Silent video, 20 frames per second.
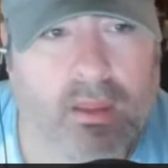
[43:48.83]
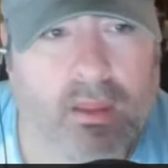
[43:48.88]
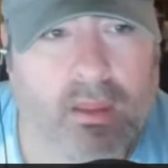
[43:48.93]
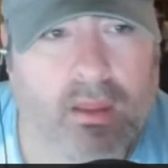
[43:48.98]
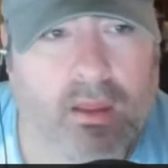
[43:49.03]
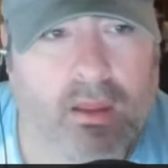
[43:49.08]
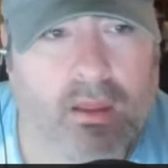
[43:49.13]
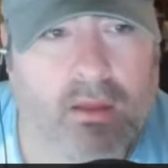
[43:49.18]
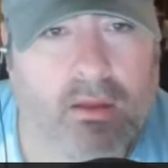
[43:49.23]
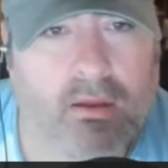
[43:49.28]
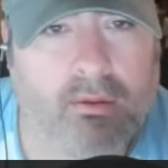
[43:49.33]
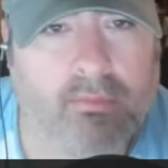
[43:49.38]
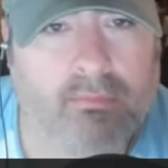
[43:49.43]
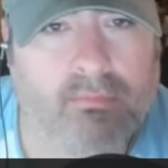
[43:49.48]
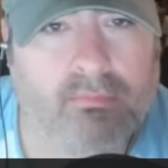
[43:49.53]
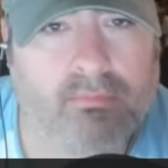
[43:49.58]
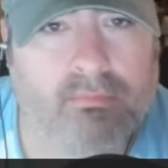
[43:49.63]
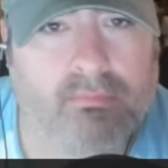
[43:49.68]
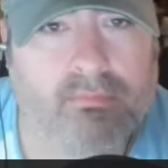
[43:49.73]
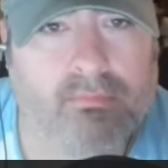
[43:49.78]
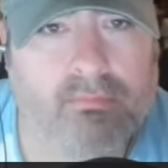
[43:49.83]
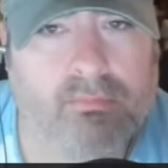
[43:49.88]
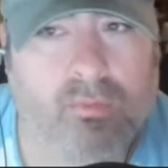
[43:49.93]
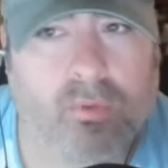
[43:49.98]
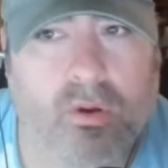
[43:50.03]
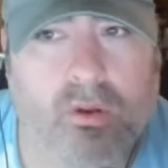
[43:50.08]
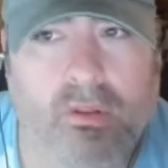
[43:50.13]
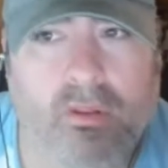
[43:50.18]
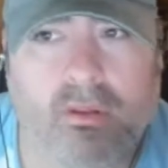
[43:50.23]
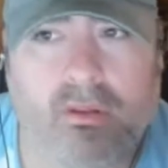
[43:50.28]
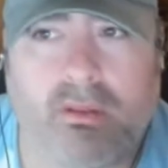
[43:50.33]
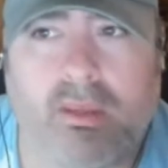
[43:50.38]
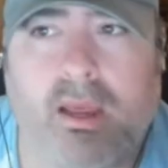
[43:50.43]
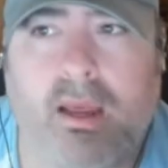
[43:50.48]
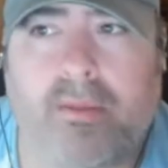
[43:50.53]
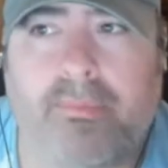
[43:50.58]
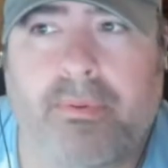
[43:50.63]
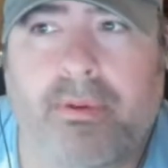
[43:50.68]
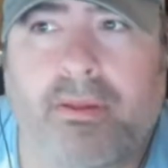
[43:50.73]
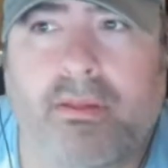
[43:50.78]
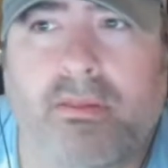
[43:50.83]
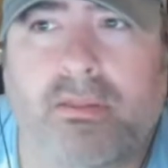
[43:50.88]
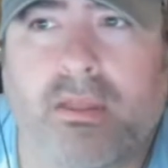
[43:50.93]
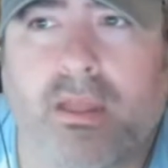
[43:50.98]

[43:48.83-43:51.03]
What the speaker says: one of the topics,